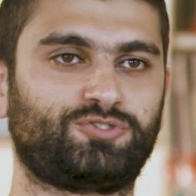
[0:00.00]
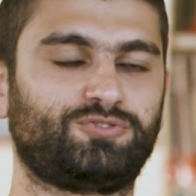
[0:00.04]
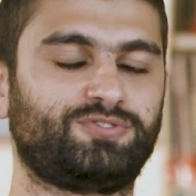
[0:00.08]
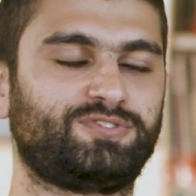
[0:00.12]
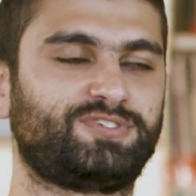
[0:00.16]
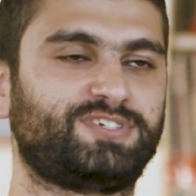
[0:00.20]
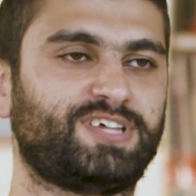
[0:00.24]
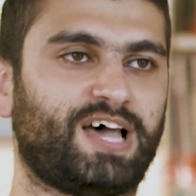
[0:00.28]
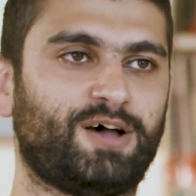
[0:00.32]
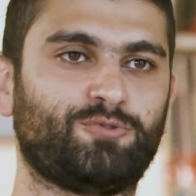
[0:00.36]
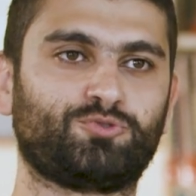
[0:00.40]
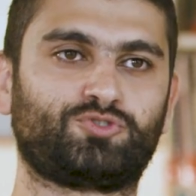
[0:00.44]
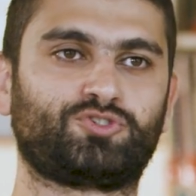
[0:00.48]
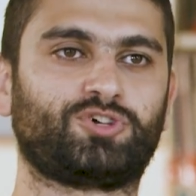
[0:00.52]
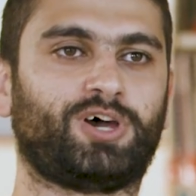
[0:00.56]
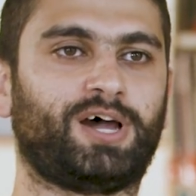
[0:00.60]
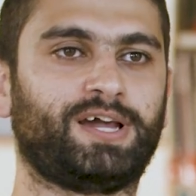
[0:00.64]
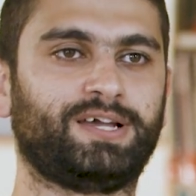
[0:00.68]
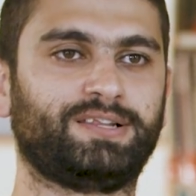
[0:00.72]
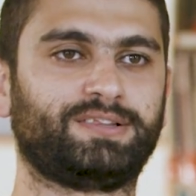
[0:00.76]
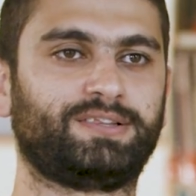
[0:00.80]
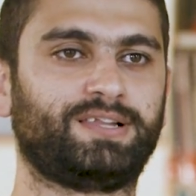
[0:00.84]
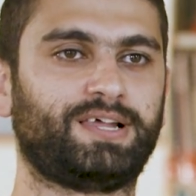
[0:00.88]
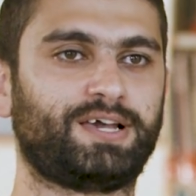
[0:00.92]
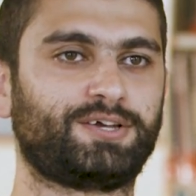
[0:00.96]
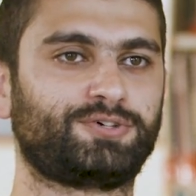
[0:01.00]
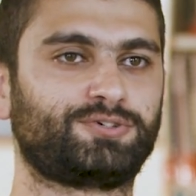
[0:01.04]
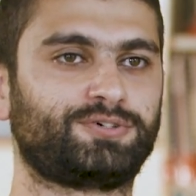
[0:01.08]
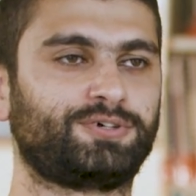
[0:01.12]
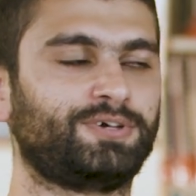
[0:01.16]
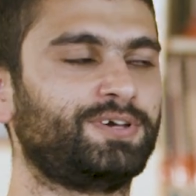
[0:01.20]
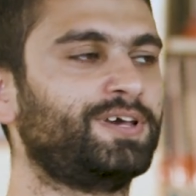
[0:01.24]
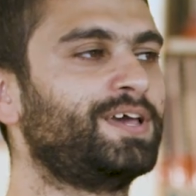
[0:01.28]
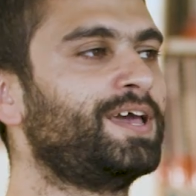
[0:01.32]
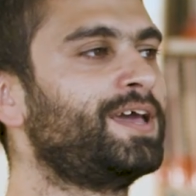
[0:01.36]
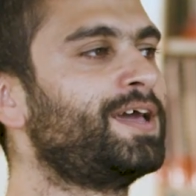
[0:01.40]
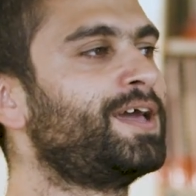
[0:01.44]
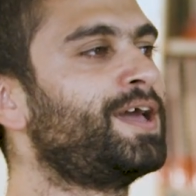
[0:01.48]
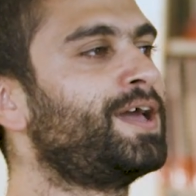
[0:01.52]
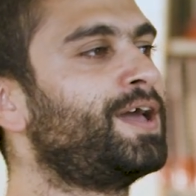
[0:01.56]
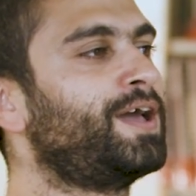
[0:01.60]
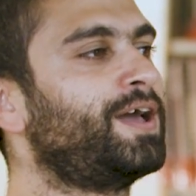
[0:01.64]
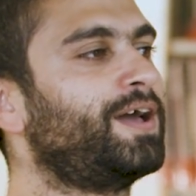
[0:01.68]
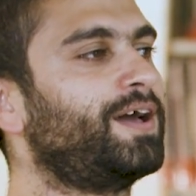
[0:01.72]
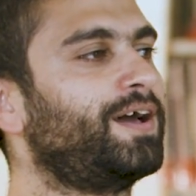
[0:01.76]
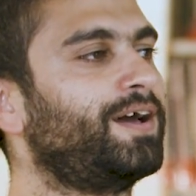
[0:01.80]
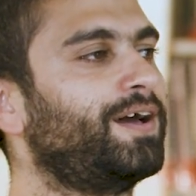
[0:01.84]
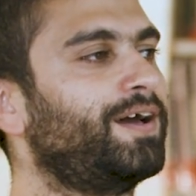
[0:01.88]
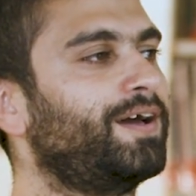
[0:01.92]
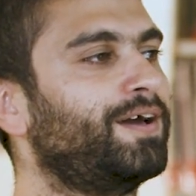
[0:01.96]
sound childish,
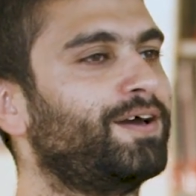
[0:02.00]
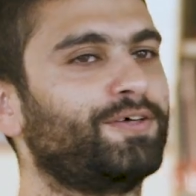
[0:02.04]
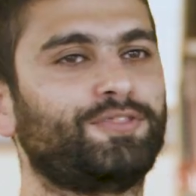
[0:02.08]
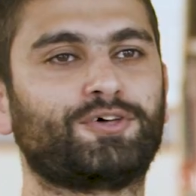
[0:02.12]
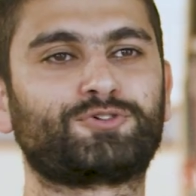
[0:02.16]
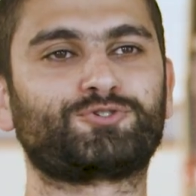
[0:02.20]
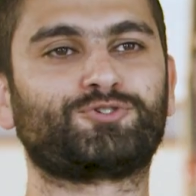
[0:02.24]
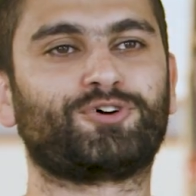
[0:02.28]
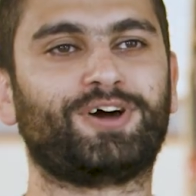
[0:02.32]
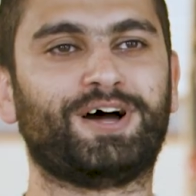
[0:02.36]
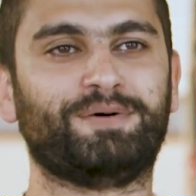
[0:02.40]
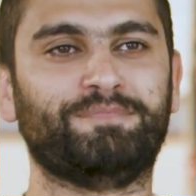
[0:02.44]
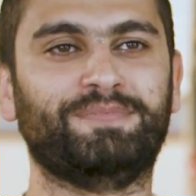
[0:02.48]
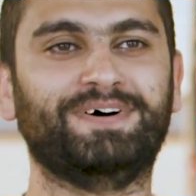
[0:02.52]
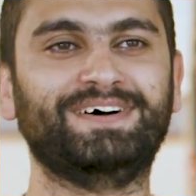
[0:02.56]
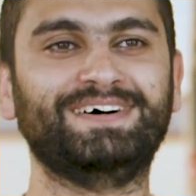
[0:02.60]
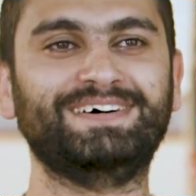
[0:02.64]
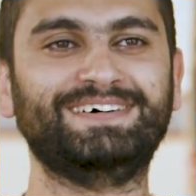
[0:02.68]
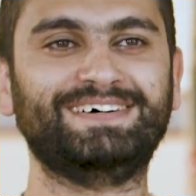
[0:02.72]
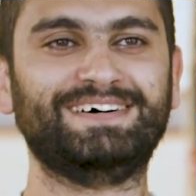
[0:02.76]
the tram.